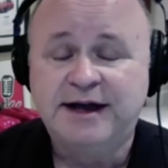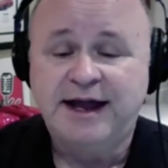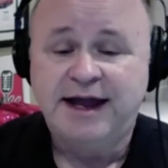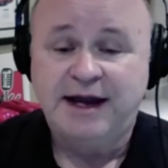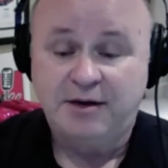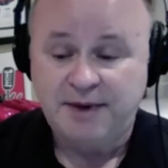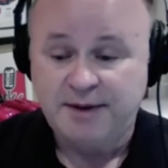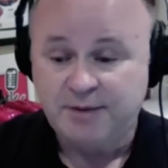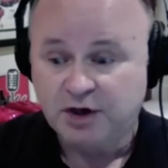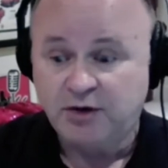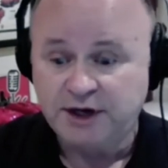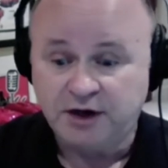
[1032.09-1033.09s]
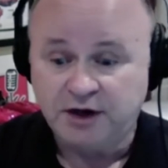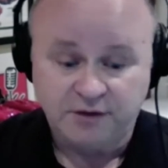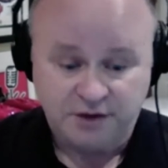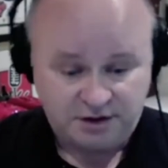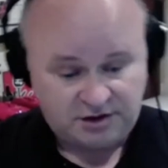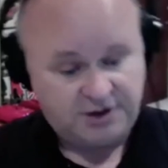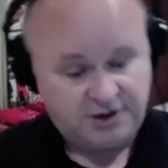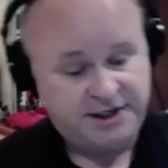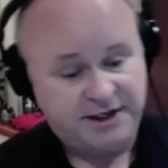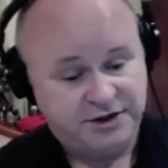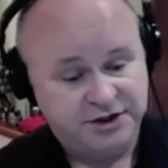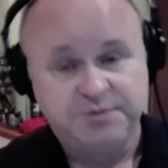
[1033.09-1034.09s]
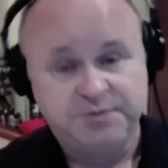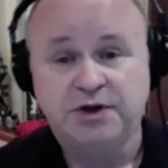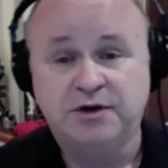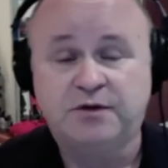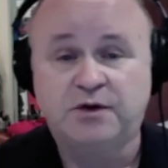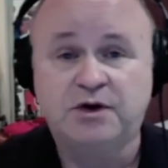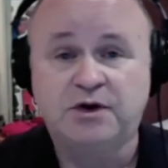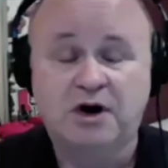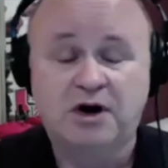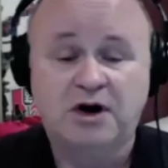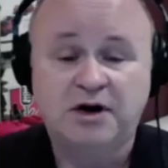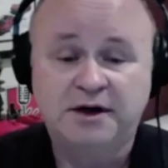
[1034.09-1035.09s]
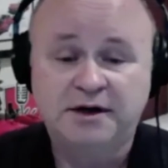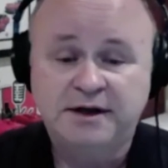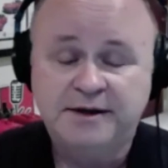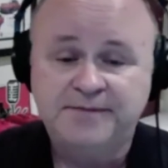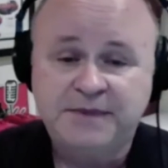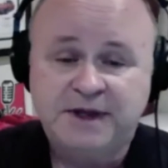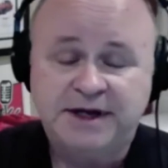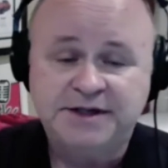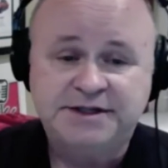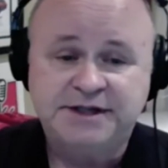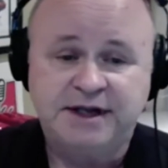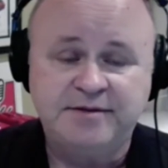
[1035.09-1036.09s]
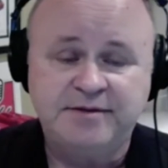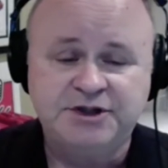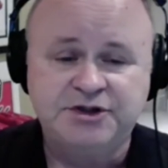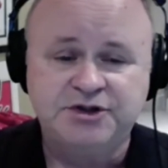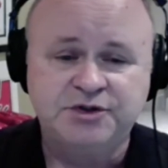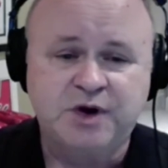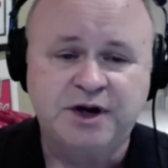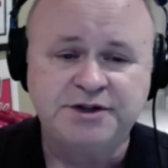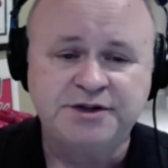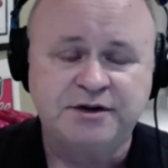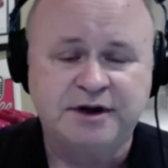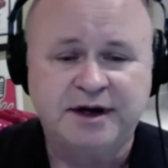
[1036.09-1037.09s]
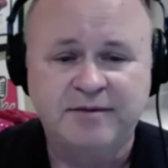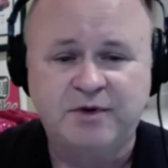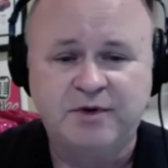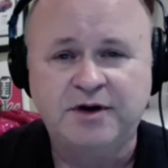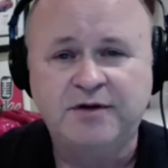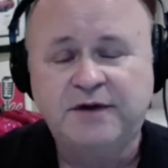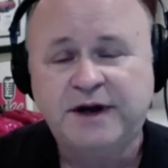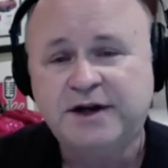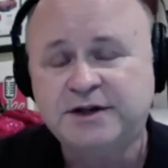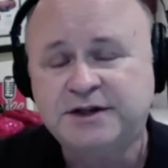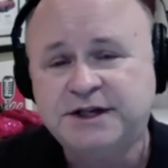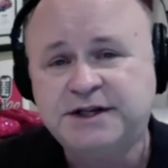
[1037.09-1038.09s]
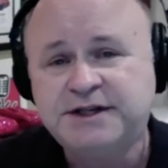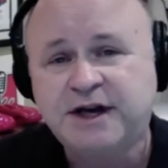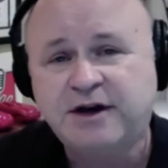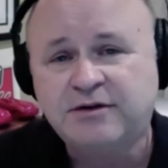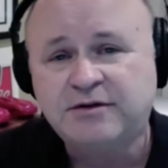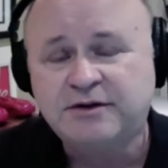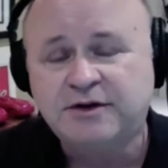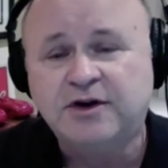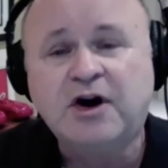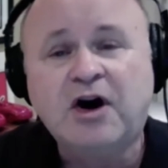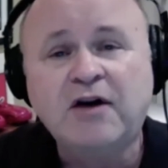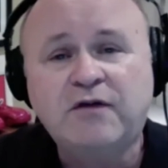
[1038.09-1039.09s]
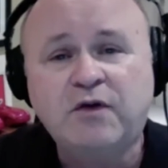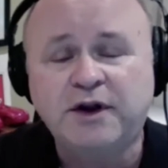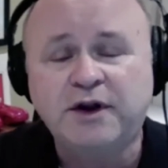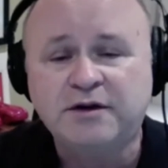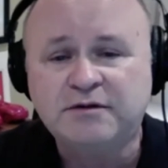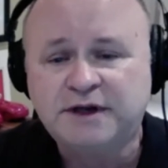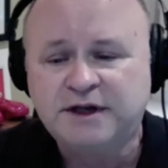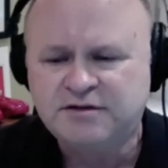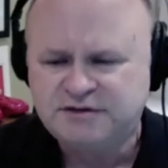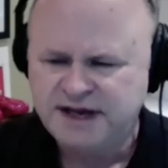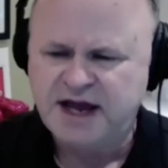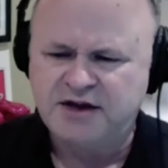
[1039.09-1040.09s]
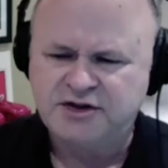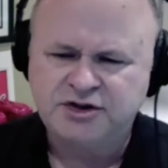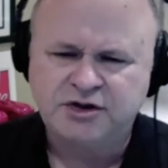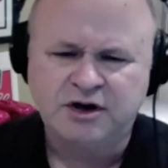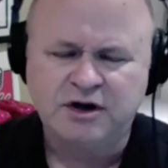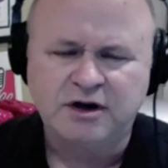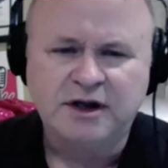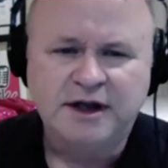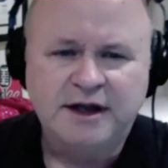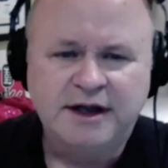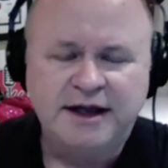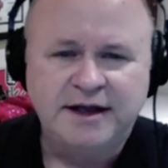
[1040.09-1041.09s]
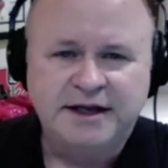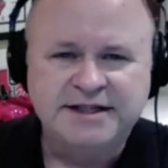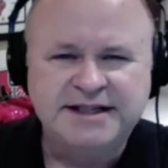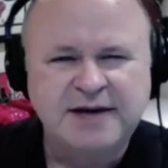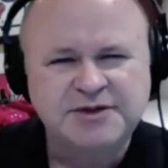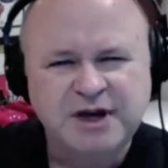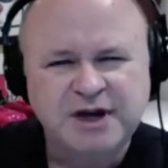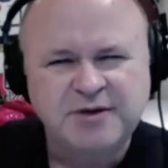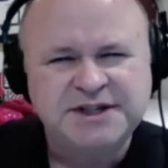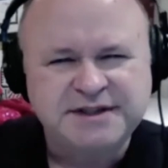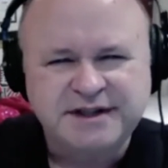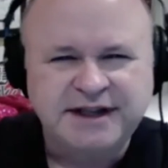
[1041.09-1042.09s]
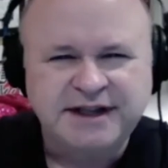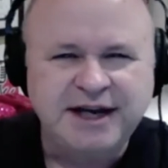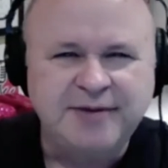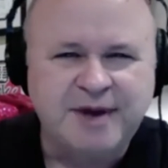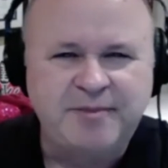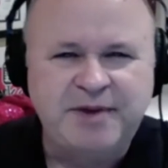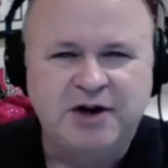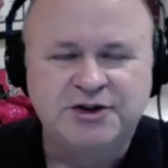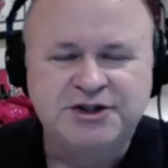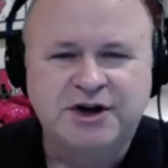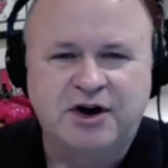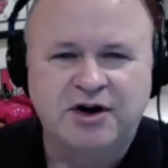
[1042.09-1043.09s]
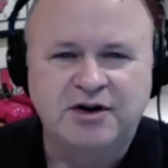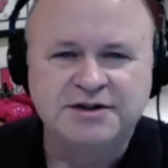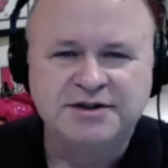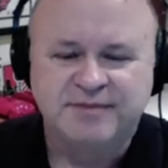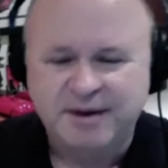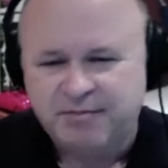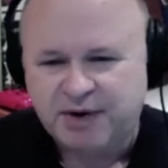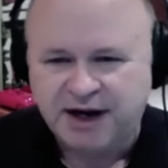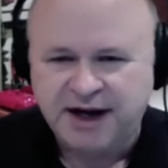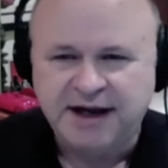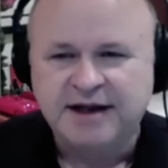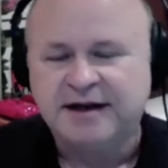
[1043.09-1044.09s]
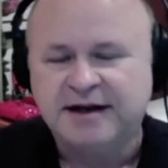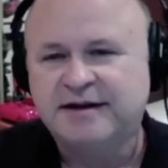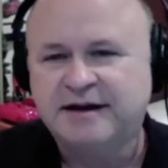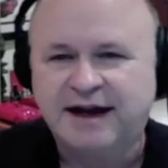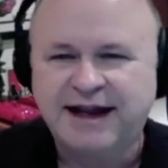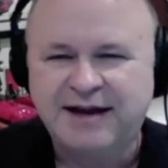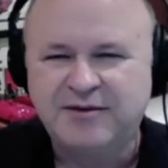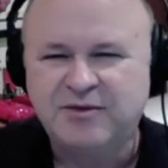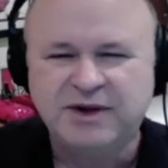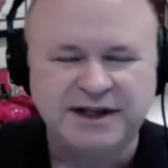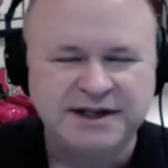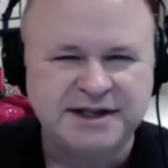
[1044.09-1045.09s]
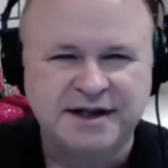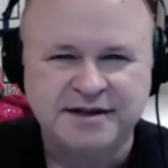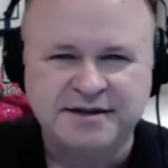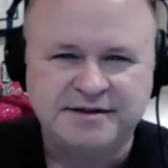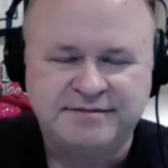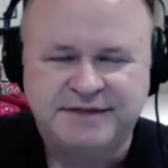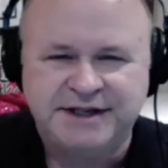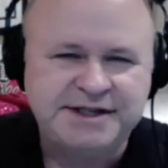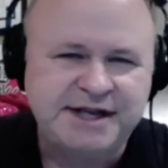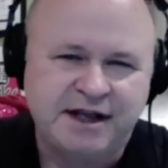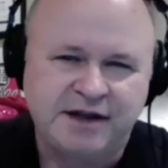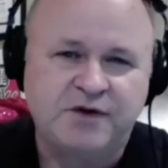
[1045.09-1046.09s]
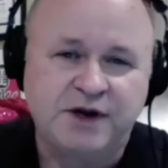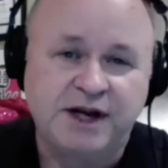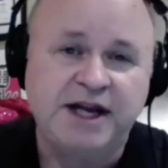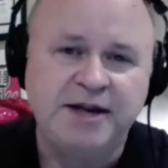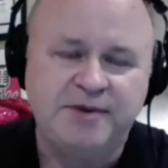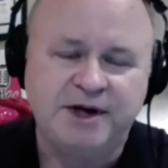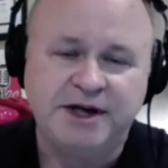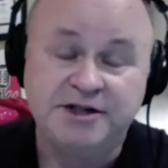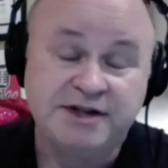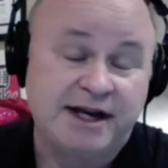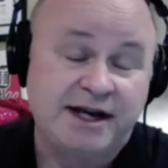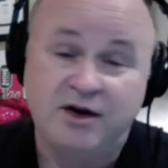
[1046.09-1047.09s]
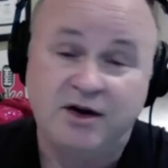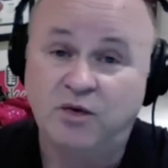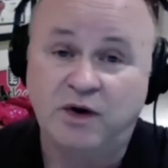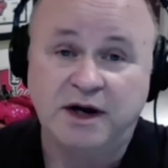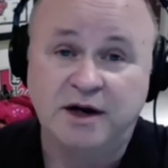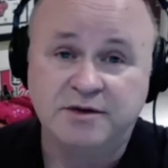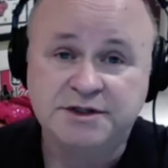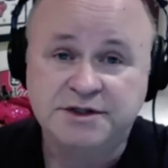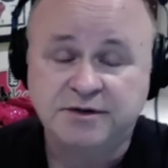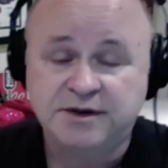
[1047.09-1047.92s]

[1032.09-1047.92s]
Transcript: And I remember going over there and looking at this beautiful car. And I said, Mr. Swanser, I wonder if I could detail your car for you. He goes, yeah, sure. Because I was always cleaning my parents' cars and my bike, and I hadn't really done detailing for anybody. So I didn't know what I was doing.